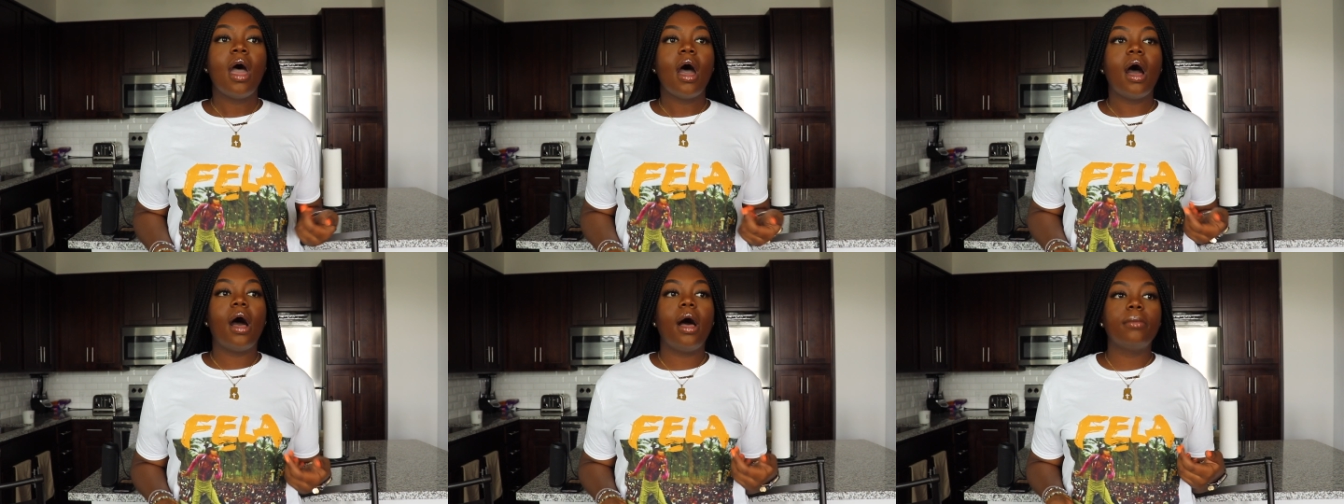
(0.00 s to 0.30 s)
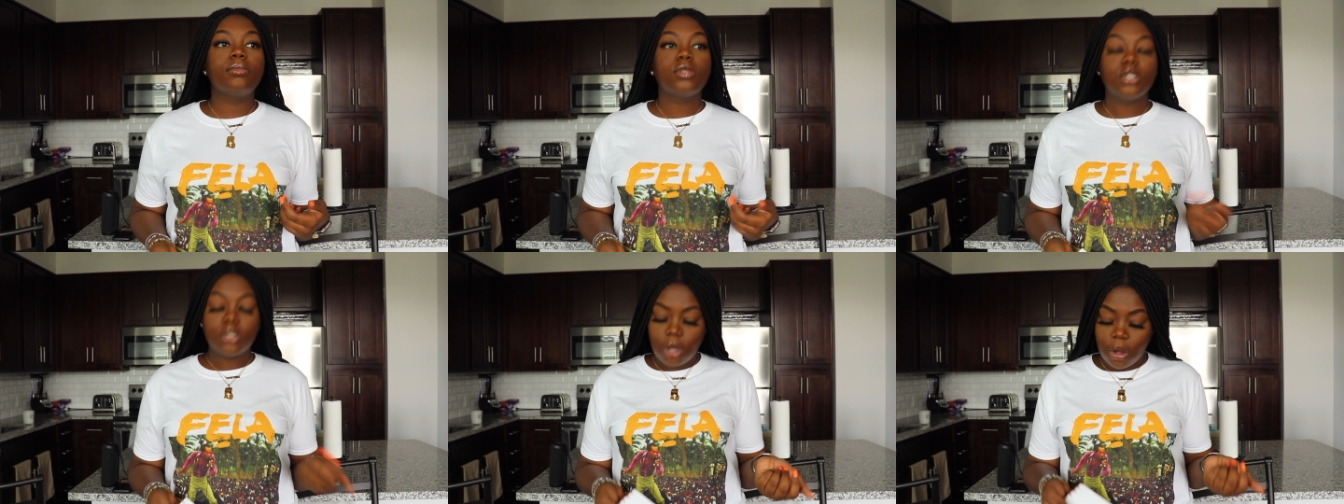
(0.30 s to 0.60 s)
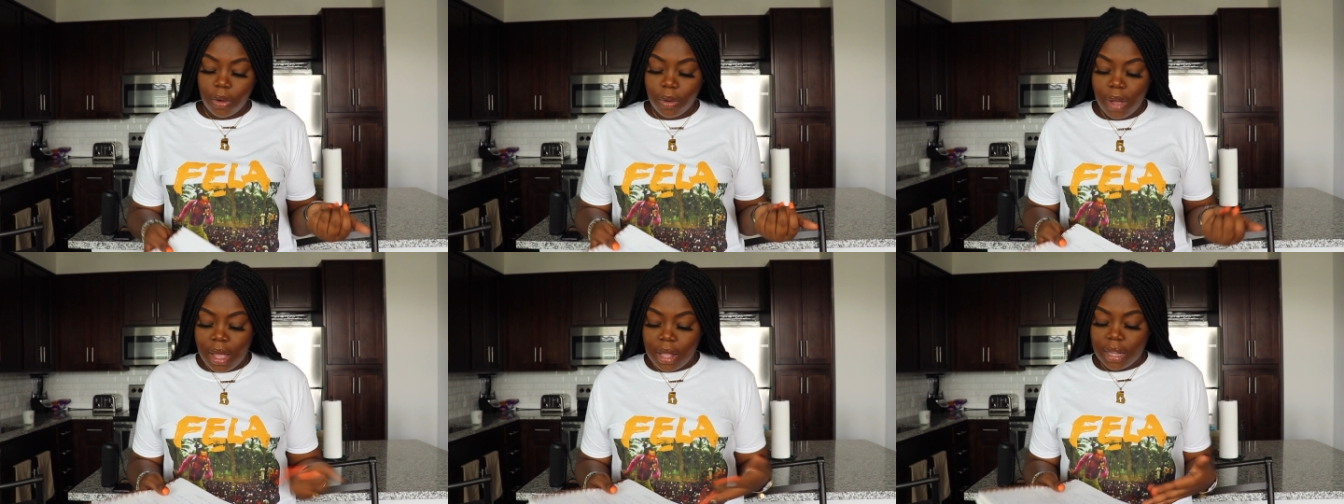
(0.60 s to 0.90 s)
um
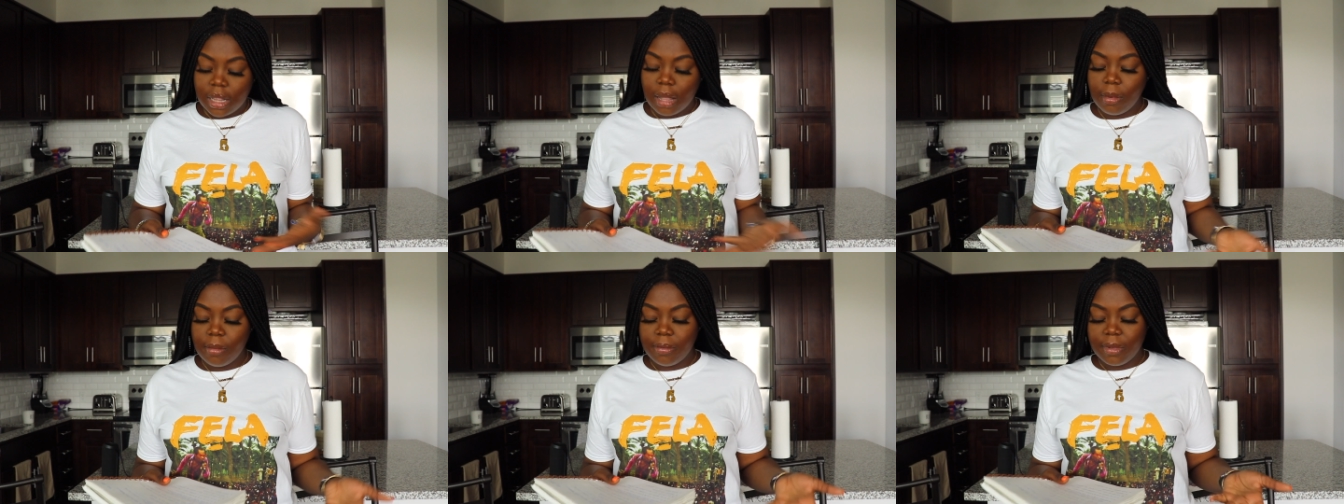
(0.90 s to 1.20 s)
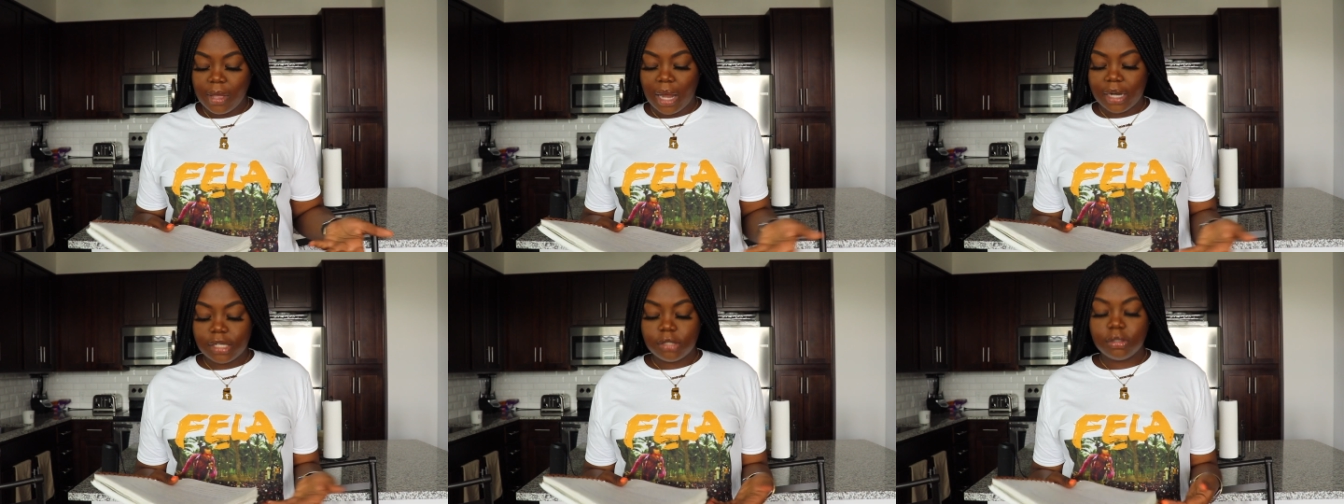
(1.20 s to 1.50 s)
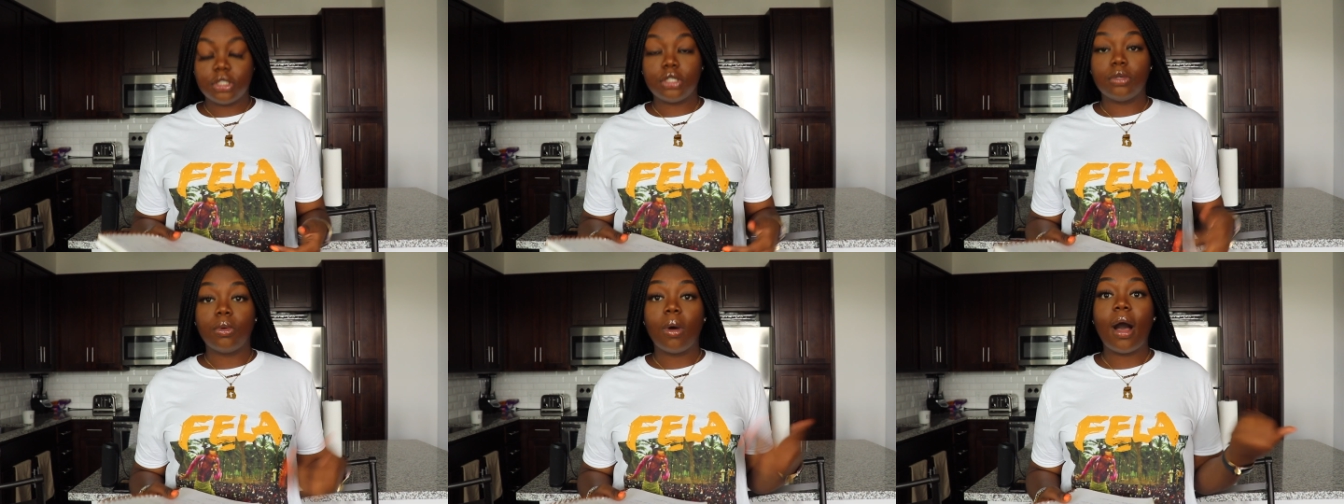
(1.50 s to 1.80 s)
so let me be honest
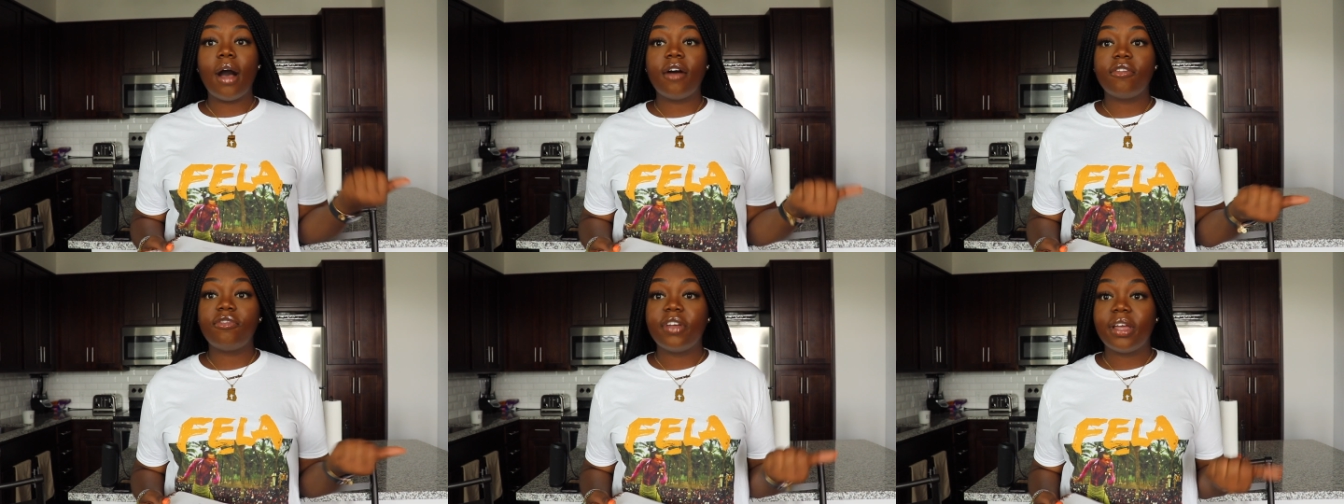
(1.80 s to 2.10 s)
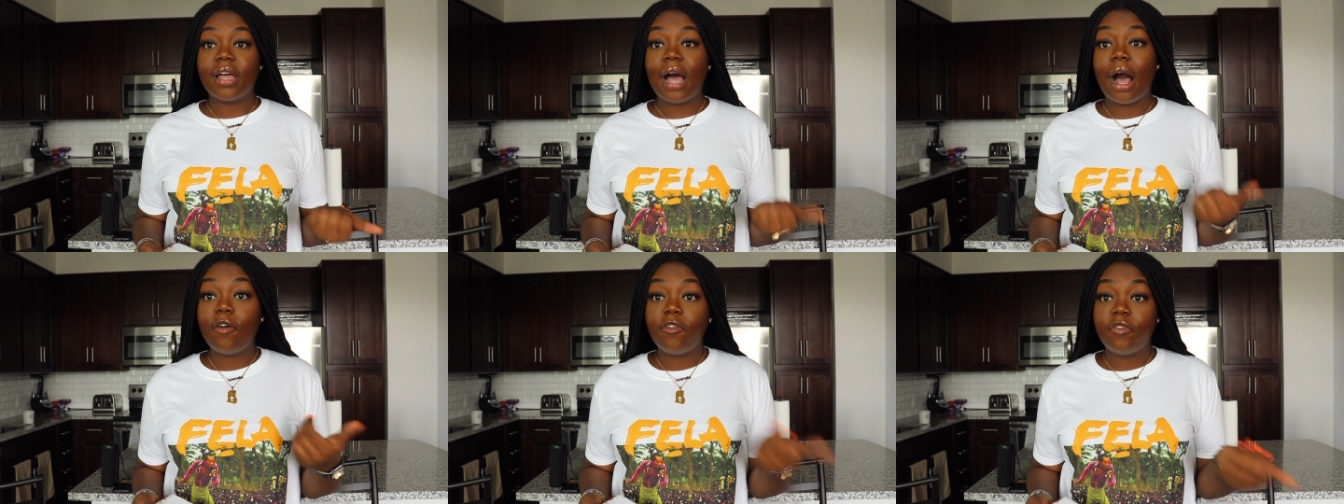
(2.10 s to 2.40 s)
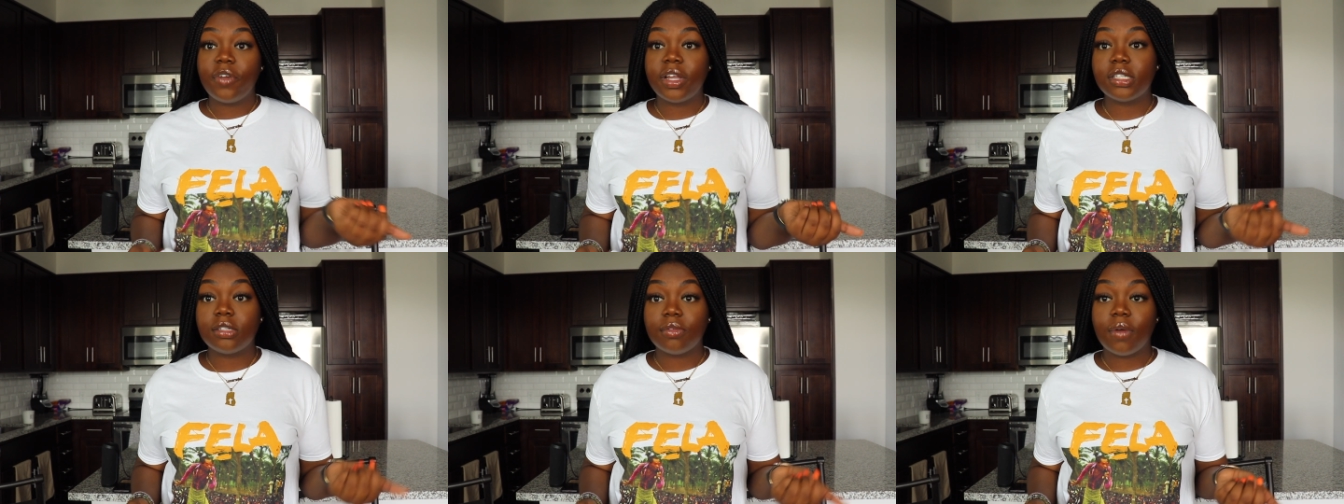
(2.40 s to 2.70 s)
with you outfit
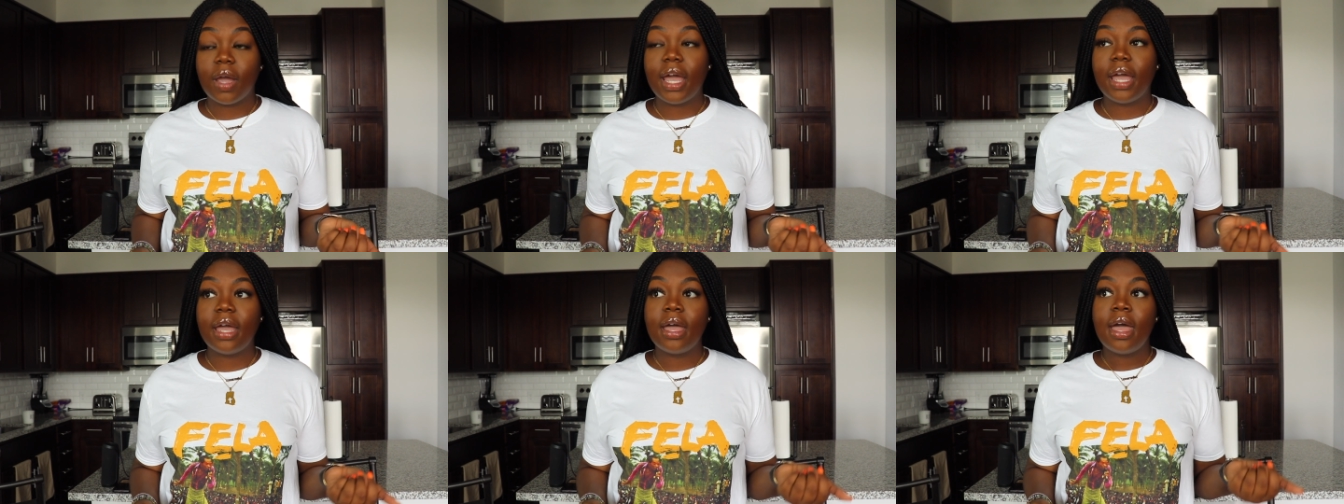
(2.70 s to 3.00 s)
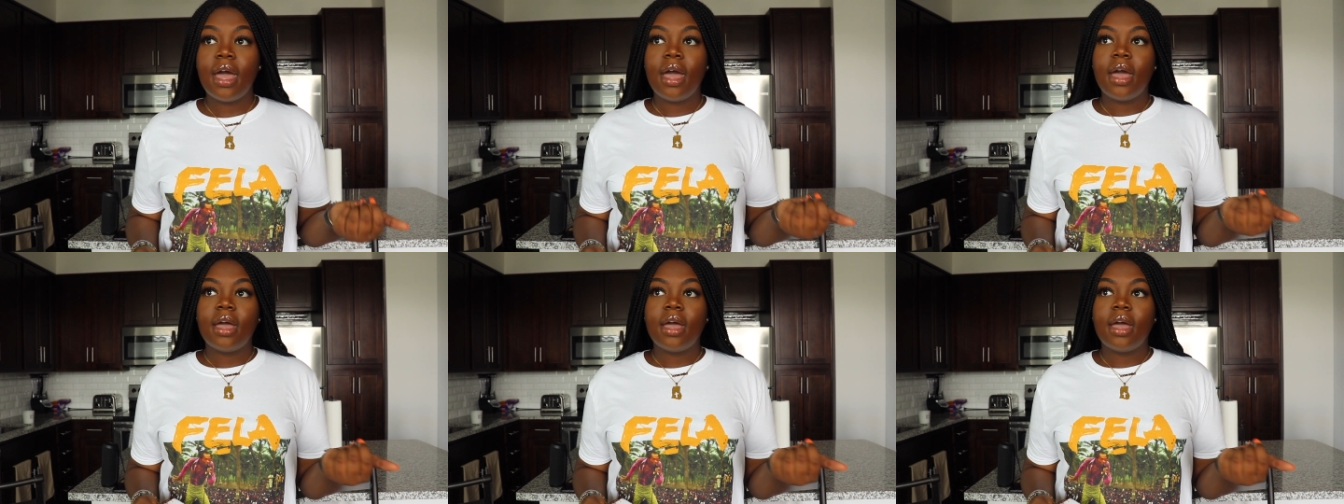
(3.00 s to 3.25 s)
outfits right